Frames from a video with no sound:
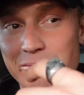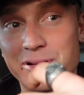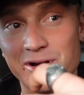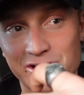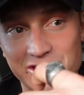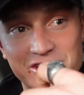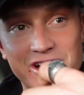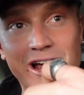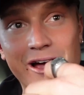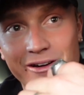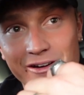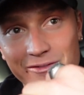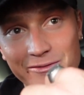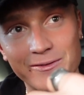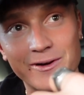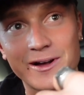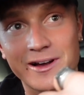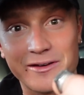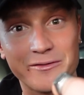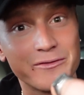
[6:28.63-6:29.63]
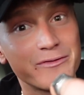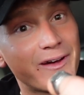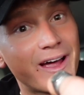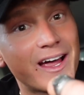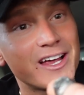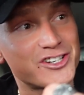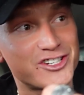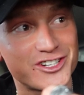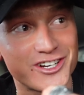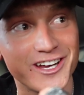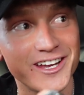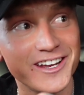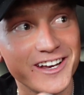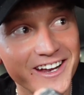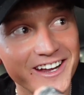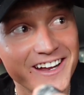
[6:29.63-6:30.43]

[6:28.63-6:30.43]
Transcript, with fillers: push out a fucking fat shit,